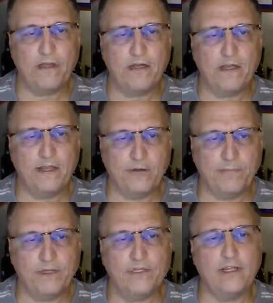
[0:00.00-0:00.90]

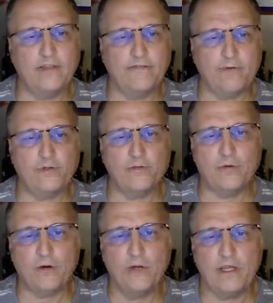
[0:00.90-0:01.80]
element in the first
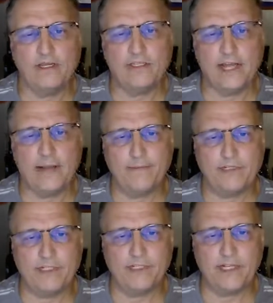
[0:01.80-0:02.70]
row
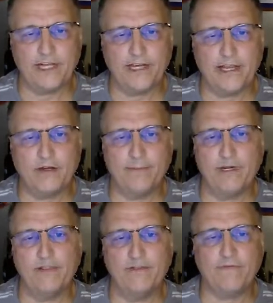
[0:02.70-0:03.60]
times the second
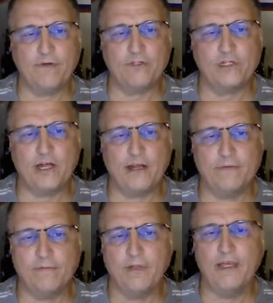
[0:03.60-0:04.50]
element in the first
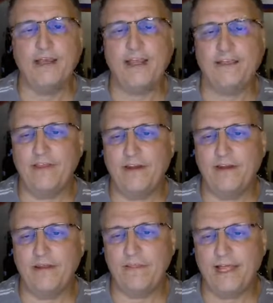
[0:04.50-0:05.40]
column, and
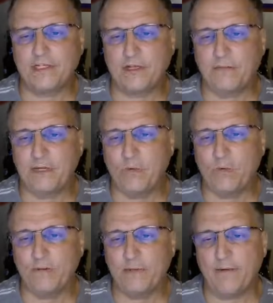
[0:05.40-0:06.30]
then that's going to be a
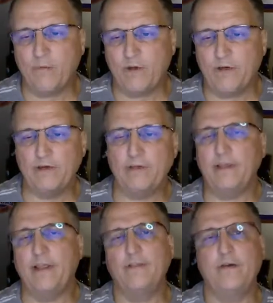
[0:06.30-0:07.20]
1 by 1,
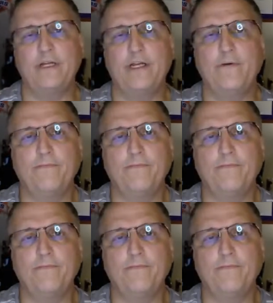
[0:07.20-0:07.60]
and there you go.